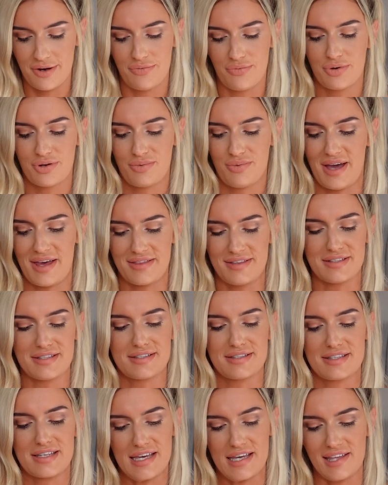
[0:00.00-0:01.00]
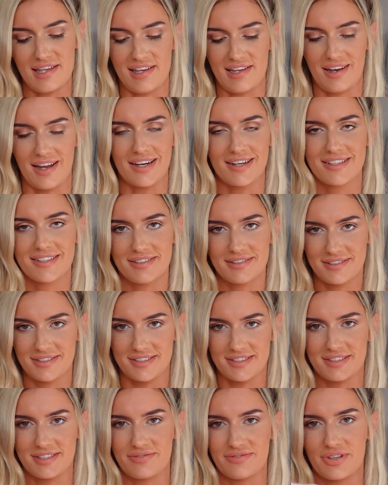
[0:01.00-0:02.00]
of would wear this tee like
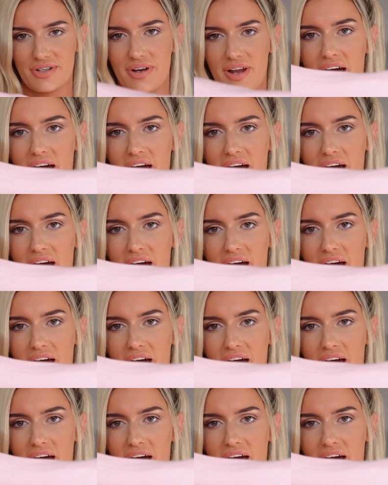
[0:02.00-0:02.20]
just in real